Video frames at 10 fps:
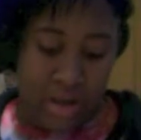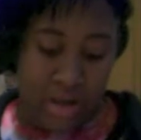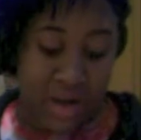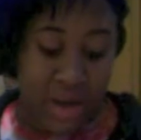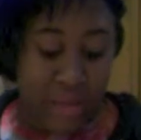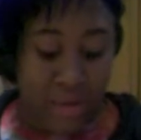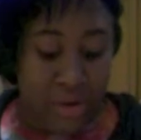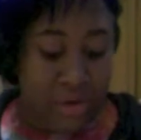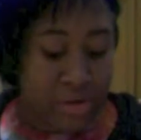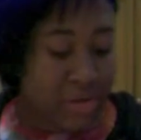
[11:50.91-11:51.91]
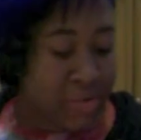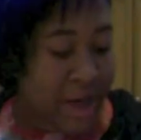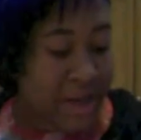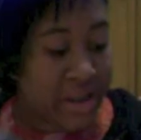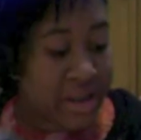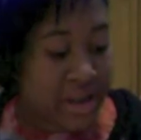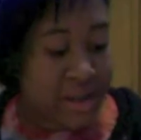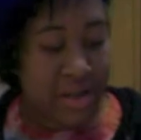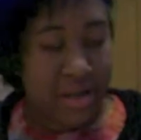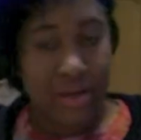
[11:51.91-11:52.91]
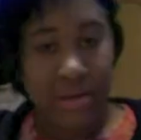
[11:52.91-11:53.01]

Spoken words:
And now we're going to icing.